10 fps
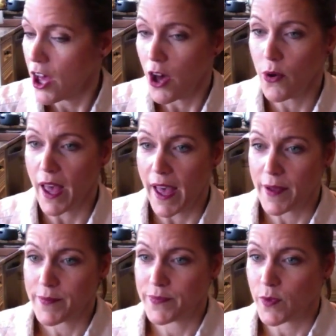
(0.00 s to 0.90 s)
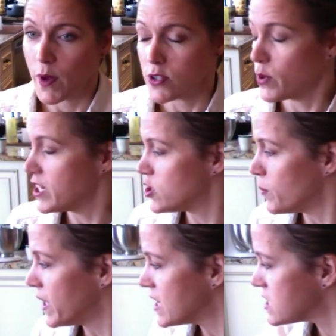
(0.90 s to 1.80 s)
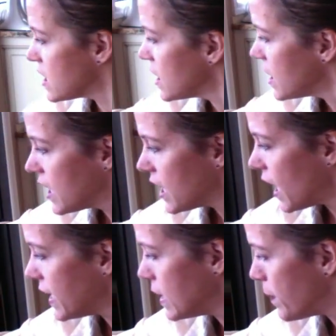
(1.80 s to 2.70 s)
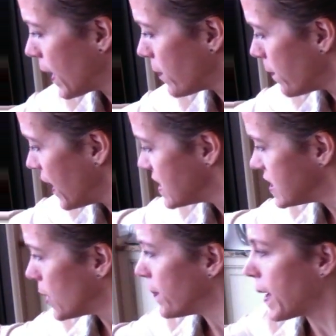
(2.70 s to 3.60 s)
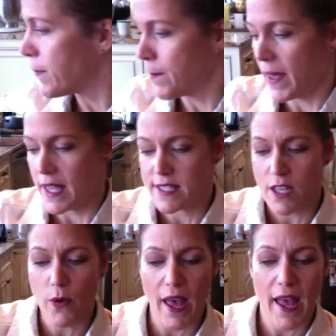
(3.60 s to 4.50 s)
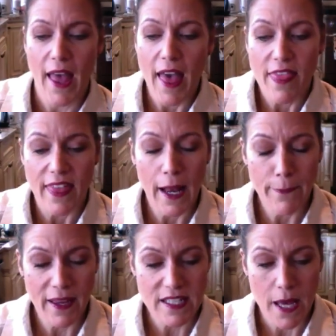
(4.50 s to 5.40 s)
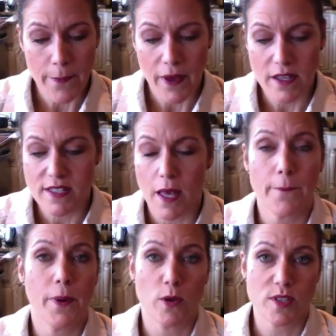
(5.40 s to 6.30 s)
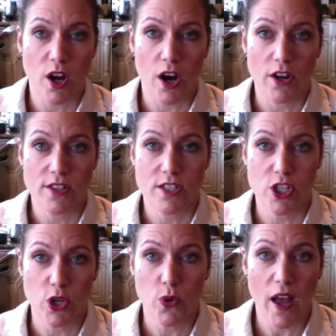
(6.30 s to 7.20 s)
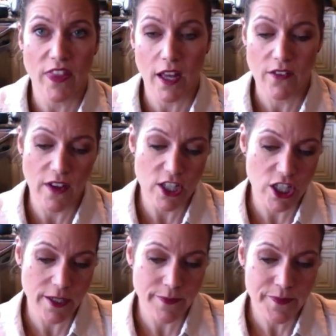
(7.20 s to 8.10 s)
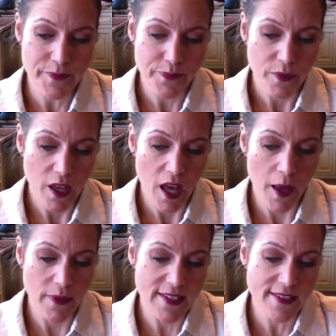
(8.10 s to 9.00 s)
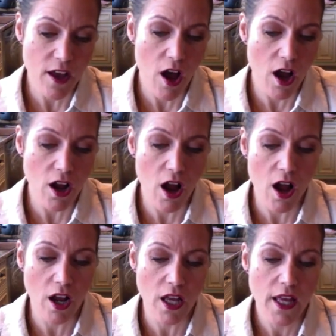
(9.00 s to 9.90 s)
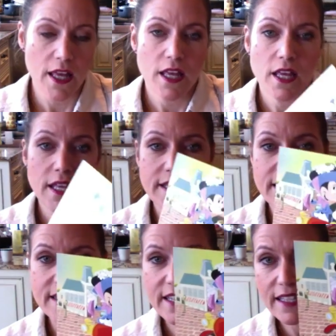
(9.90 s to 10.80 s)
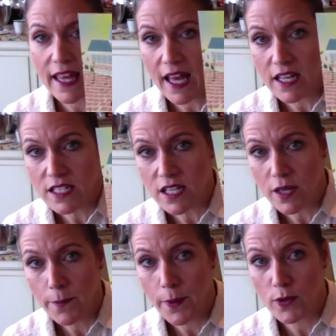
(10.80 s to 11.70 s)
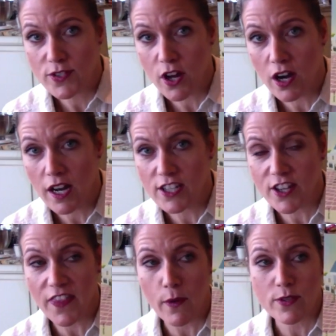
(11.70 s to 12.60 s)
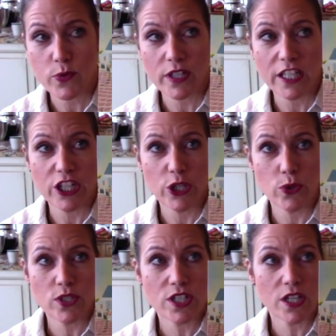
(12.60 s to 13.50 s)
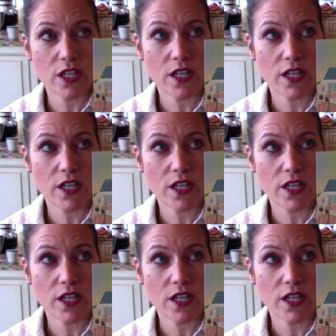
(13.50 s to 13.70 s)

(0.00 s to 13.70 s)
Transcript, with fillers: Okay, about 22 minutes. I need to pick up the pace here, pick up the pace. Okay, then I picked up some postcards, too, at the convention. This is a Hong Kong Disneyland postcard. I just thought that was really cute.